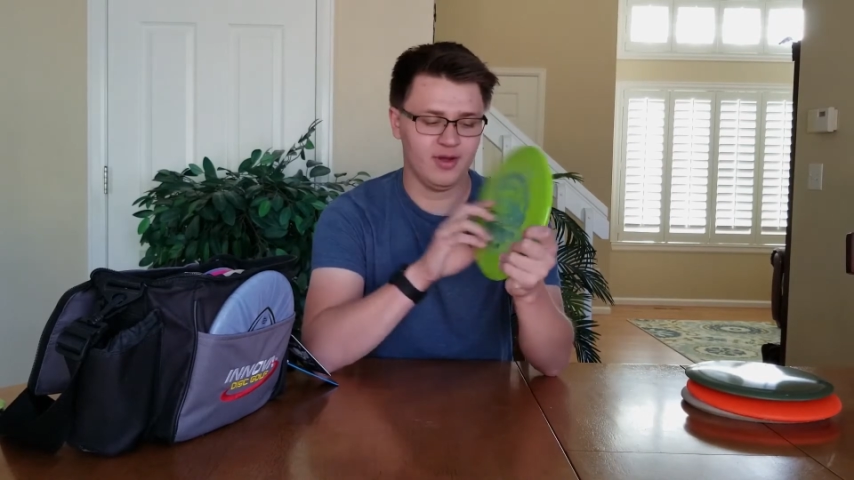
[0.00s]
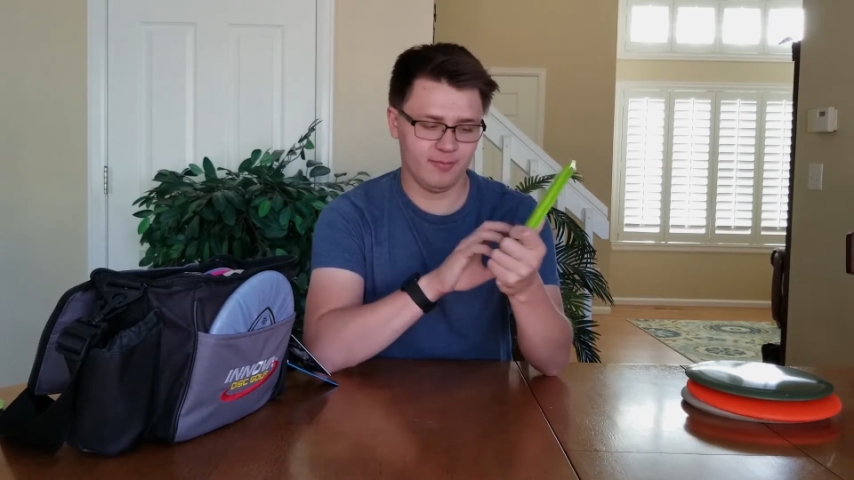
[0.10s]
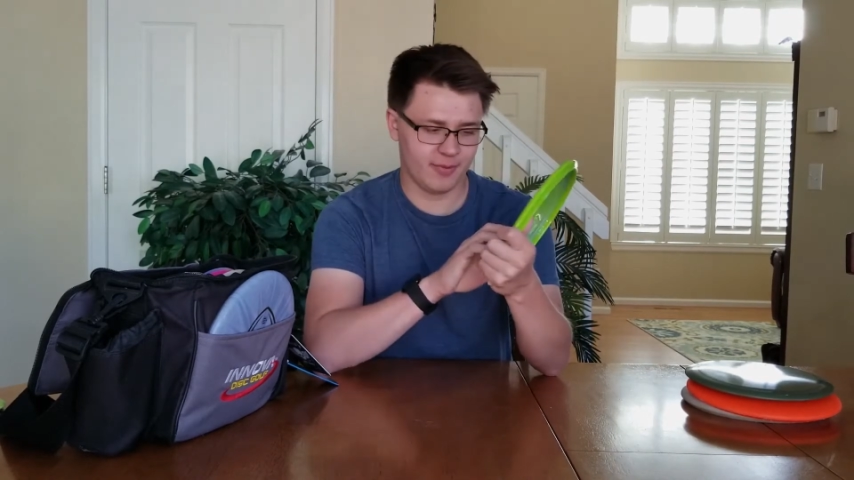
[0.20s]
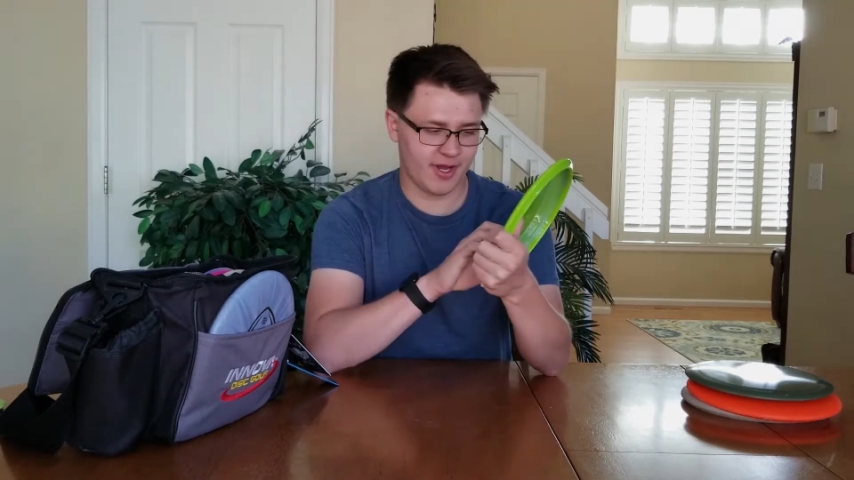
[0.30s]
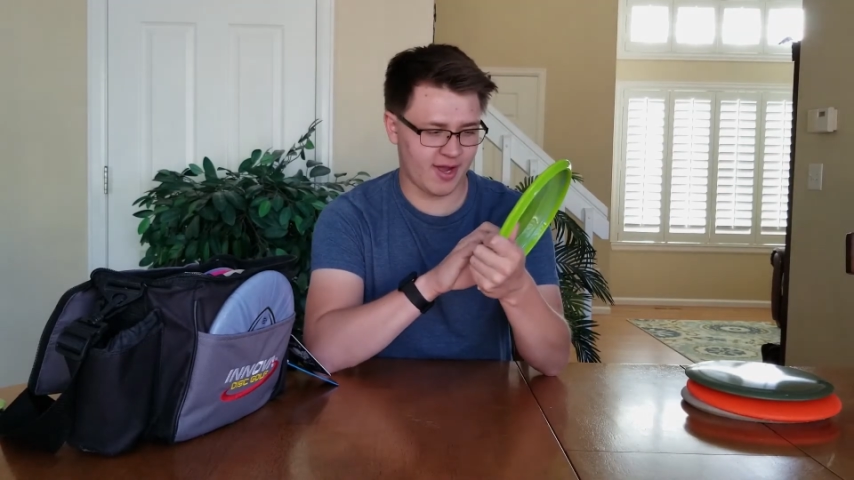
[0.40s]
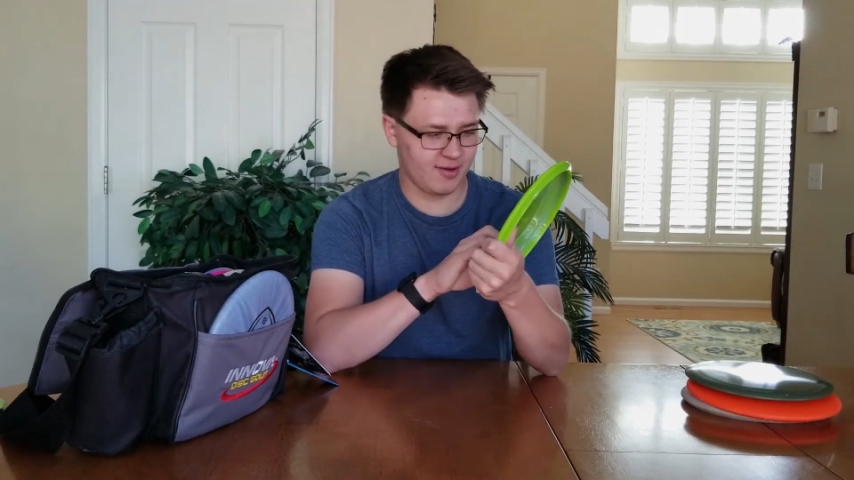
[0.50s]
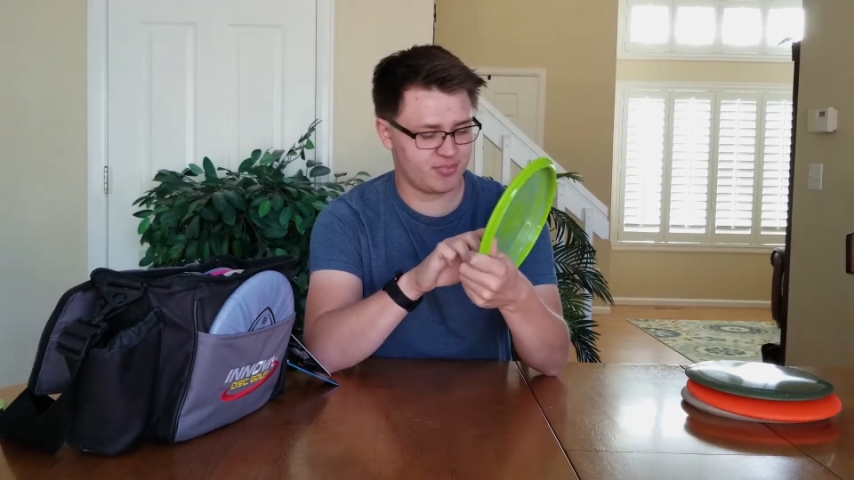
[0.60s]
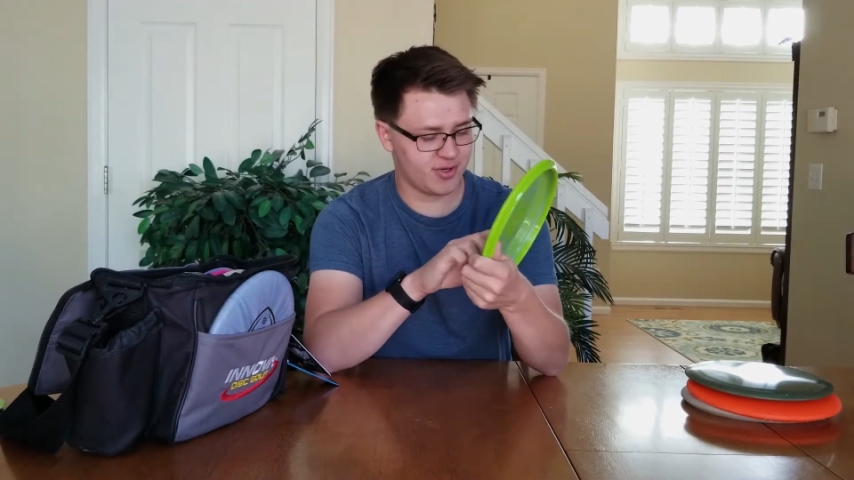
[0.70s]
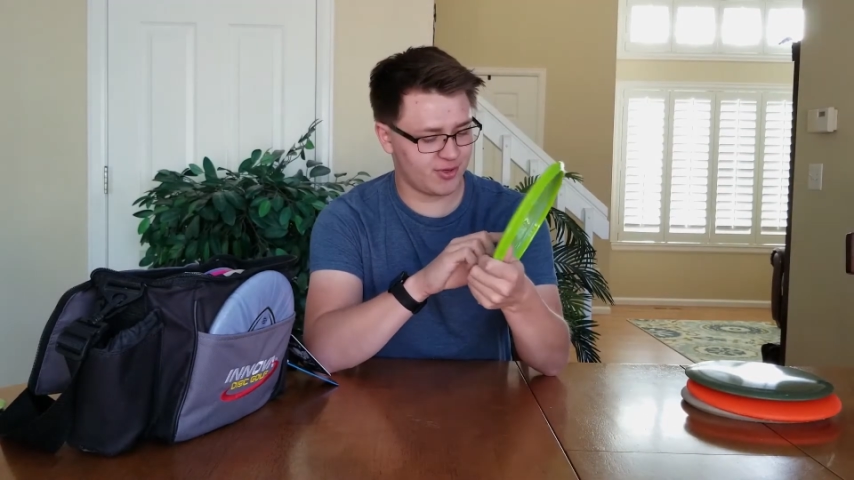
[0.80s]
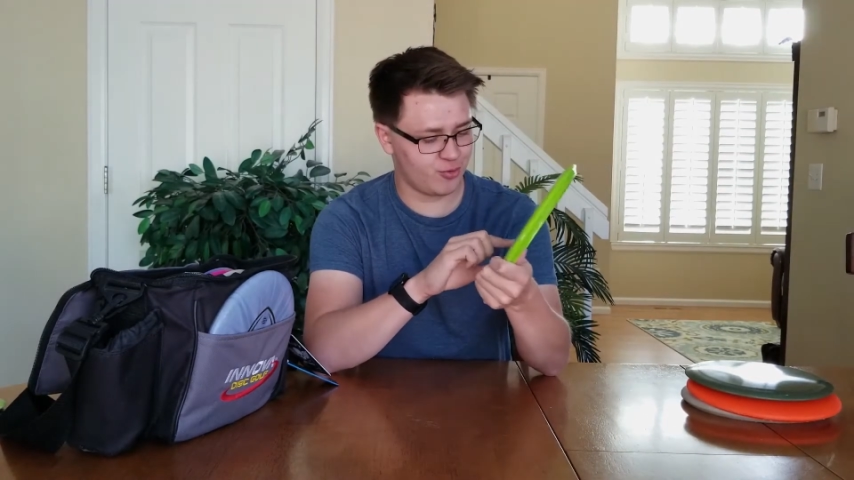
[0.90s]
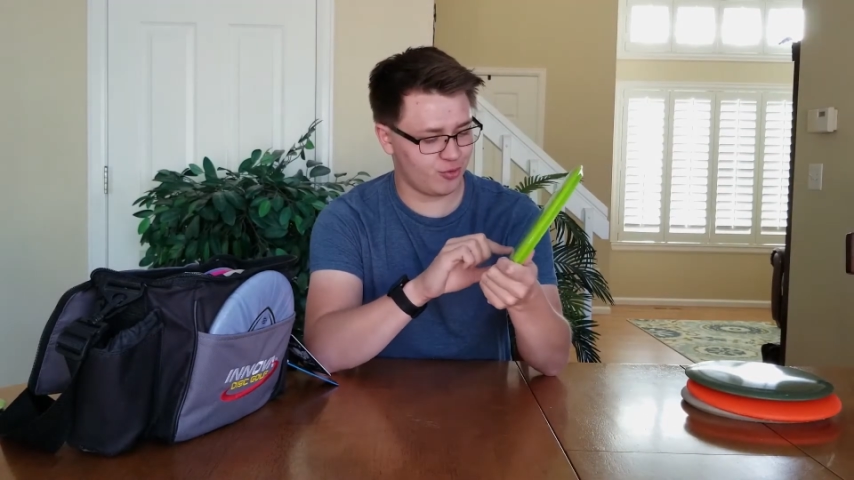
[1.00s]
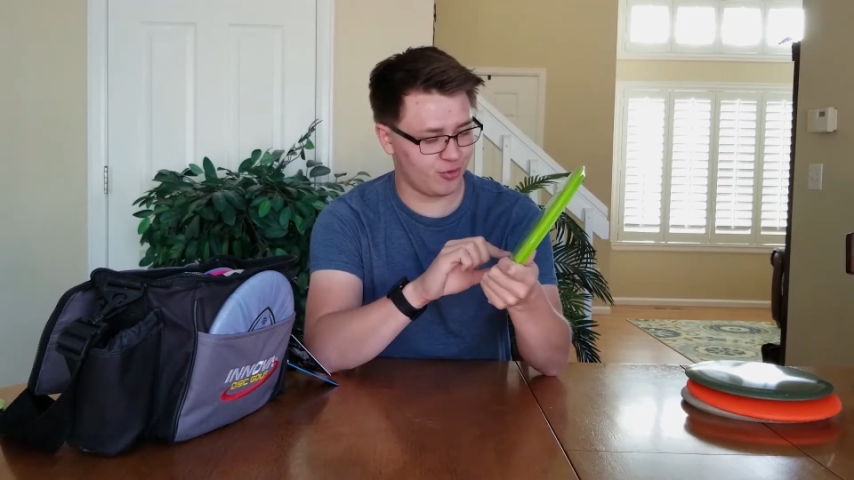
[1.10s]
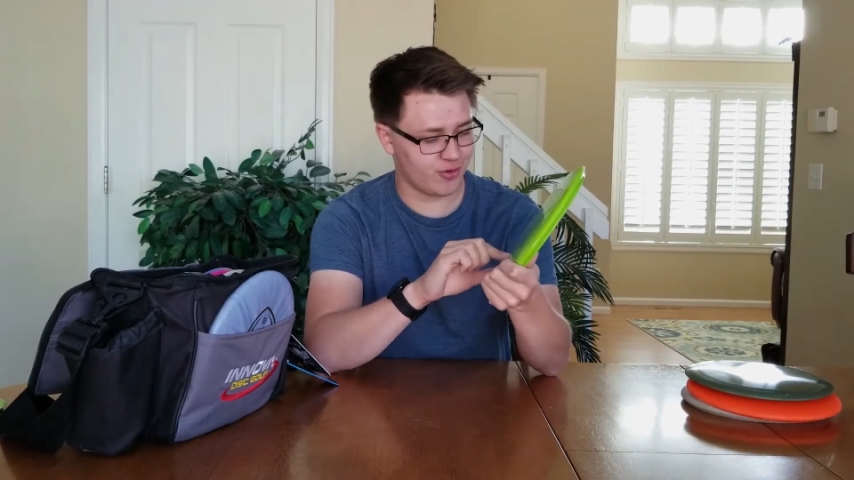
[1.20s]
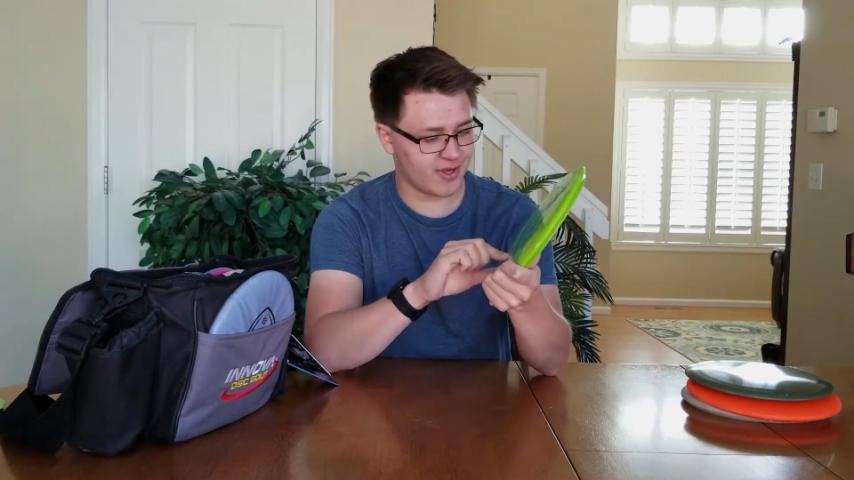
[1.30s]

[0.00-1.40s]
But yeah, pretty cool